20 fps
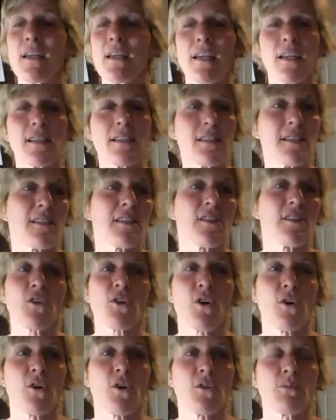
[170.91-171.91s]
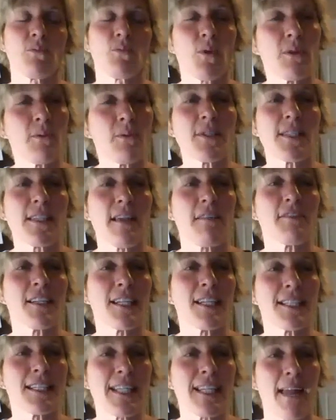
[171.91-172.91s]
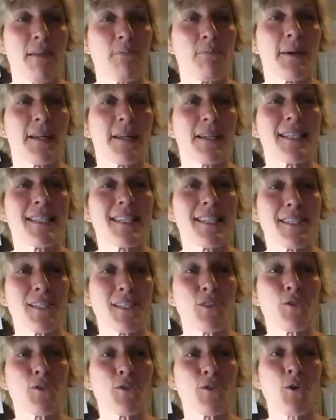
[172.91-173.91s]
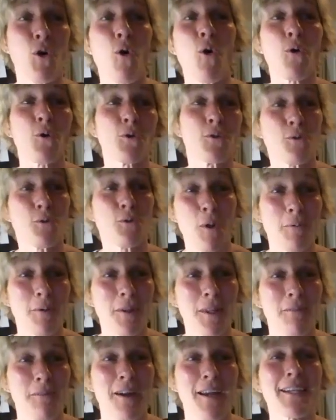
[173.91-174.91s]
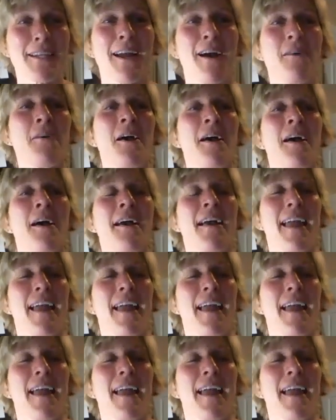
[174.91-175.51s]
It's still cold. Well, it was 70 today, but it's still cold normally right now.